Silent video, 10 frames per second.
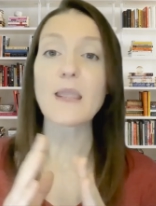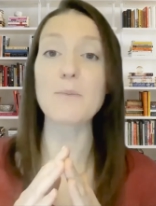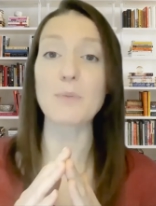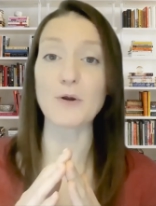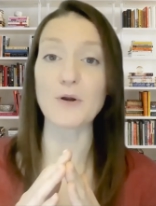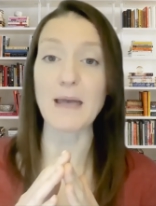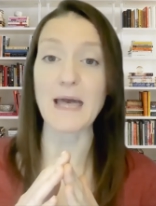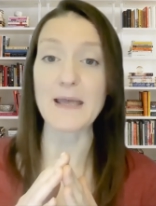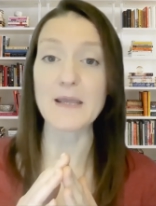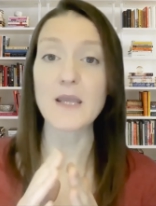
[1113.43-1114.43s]
and
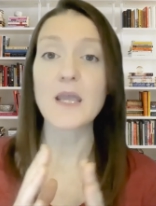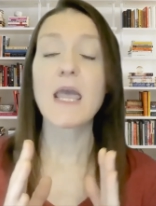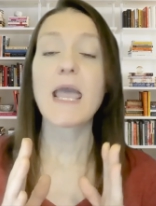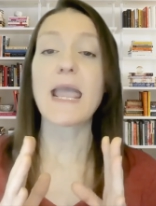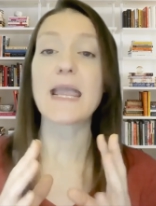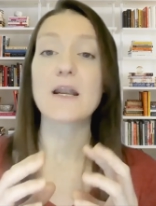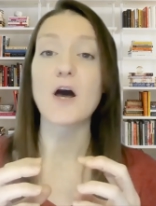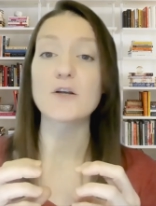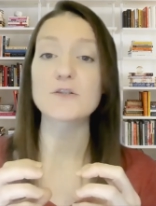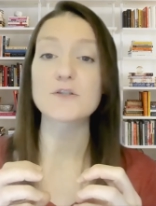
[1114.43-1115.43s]
bergamot, and
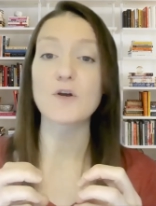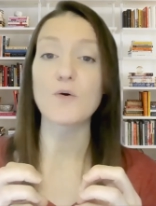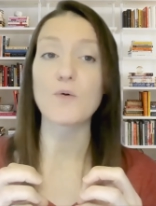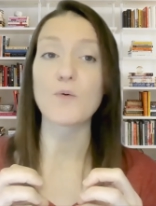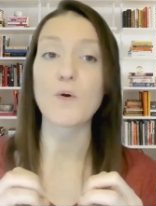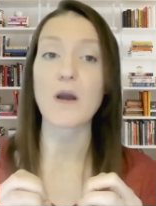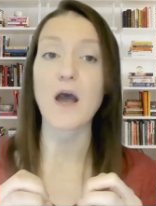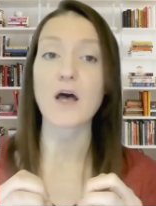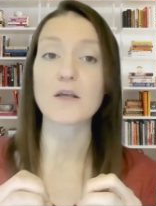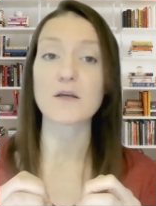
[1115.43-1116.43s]
also
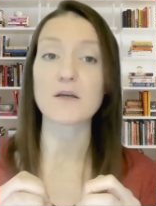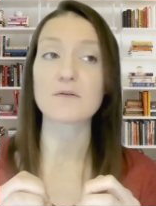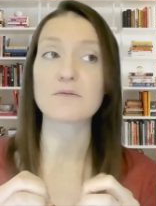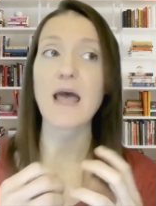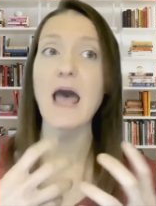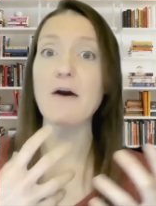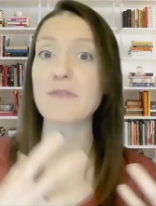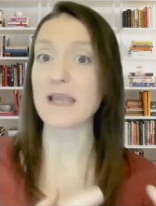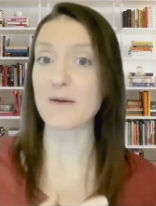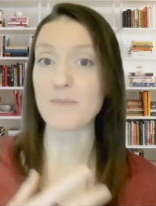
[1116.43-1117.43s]
uh, how
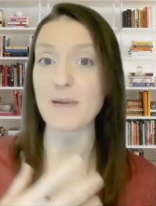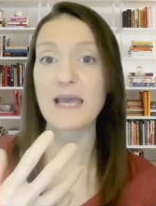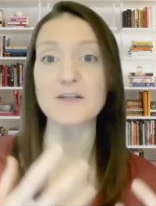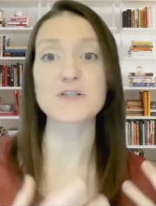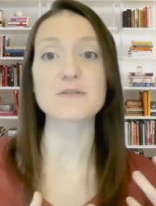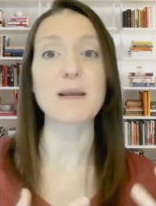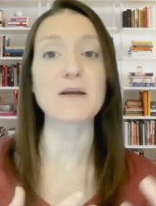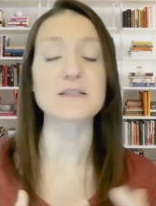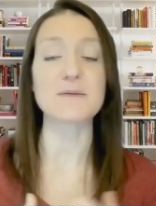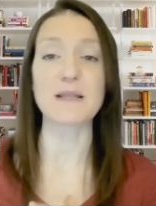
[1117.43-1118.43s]
they impact just
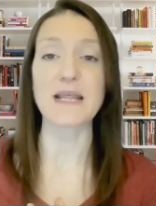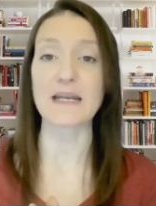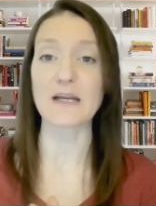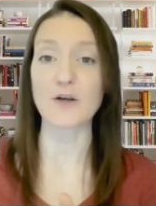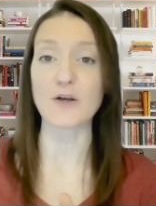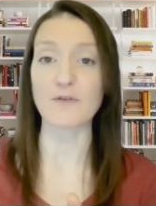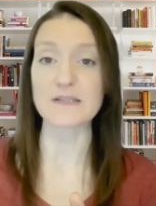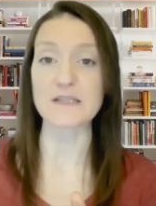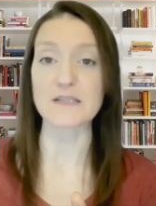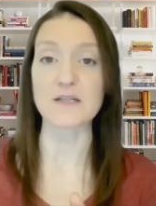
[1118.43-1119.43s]
parasympathetic
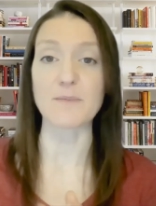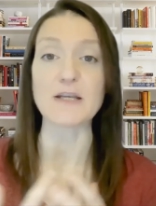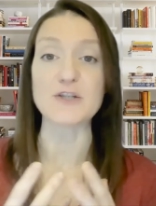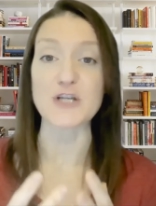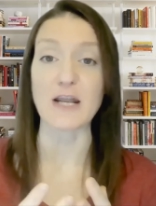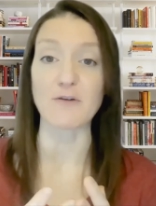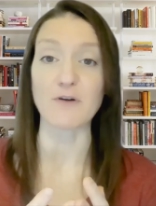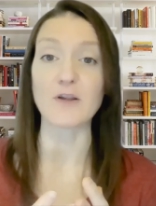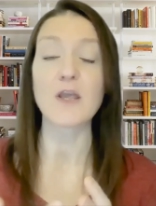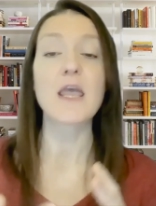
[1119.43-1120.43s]
nervous system in
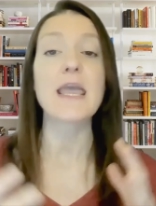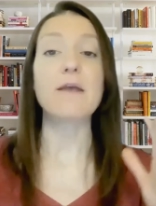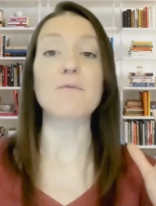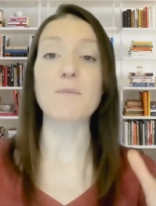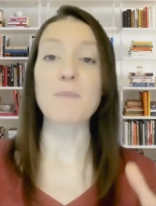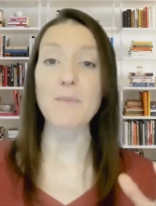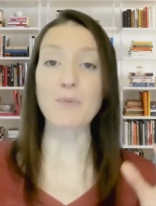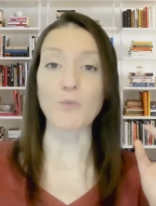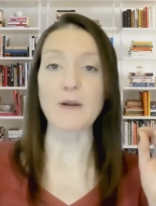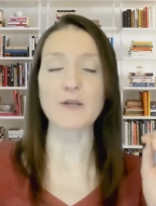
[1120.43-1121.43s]
general. And
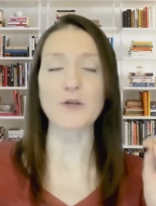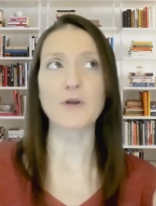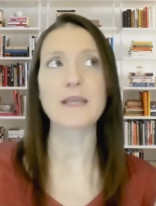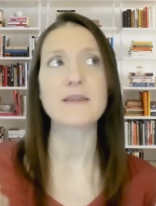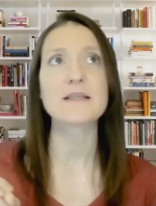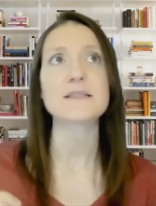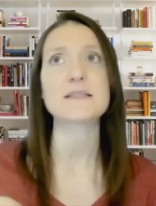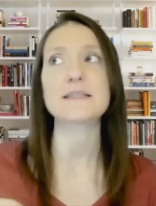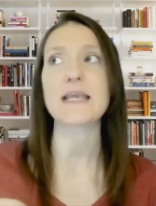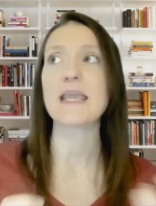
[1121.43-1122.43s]
remember, when you're in this
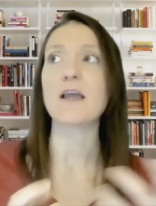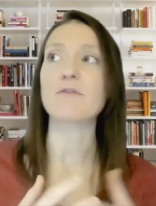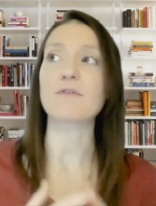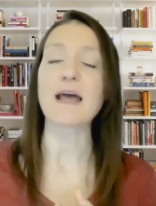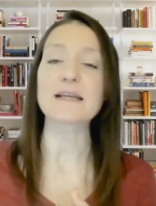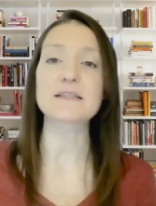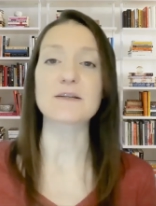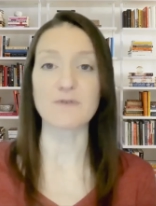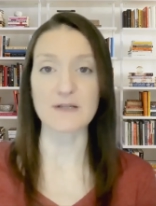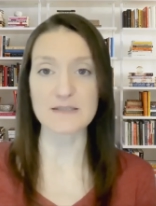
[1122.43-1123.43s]
state of rest
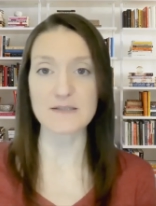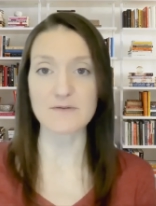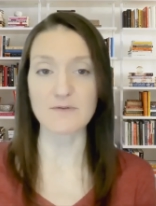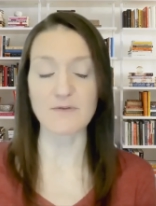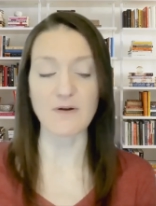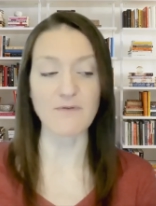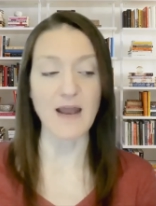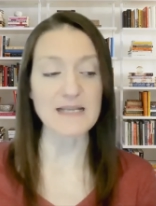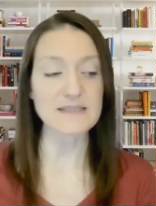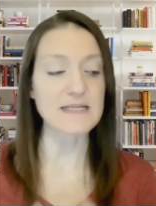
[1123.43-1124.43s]
and rest,
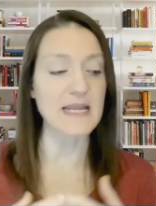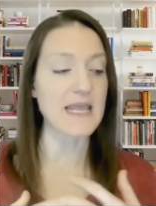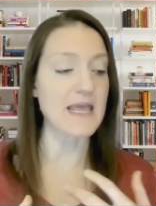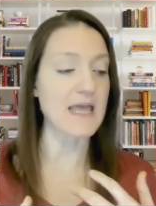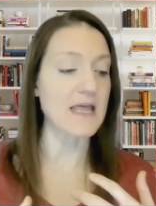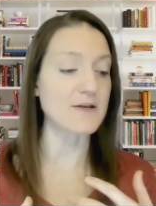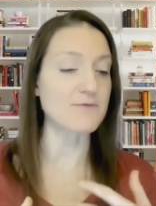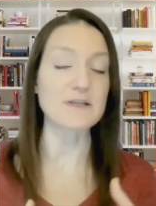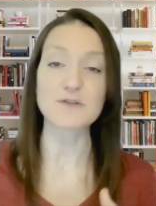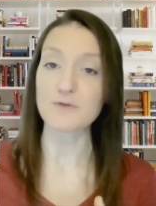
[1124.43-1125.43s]
rest and
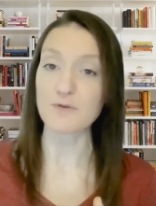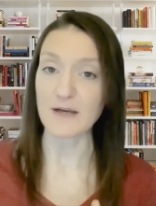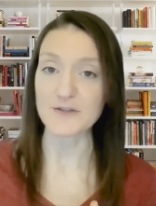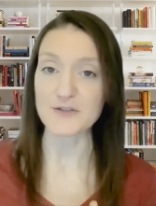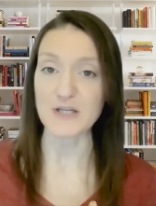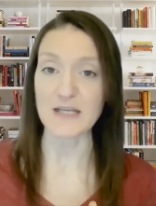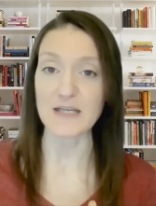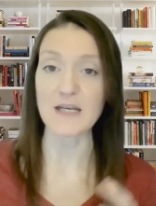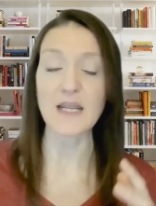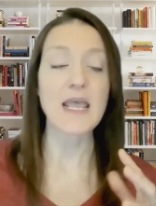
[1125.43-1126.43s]

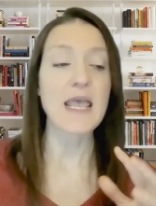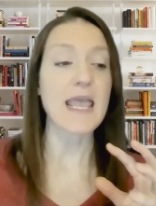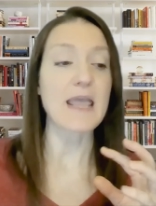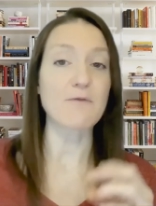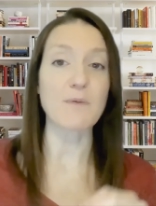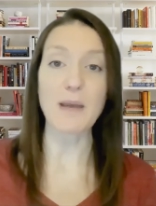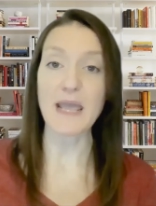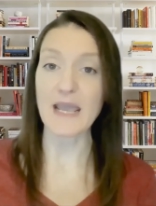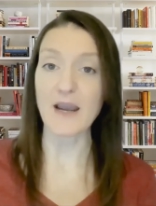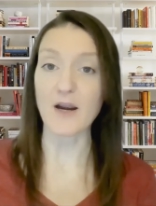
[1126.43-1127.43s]
restoration and
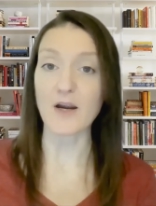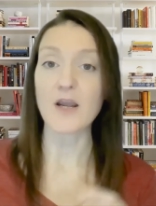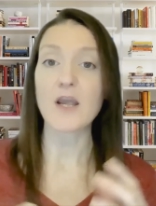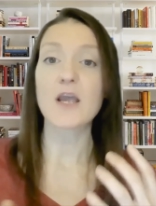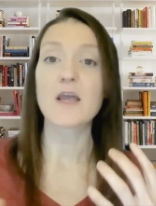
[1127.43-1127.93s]
repair,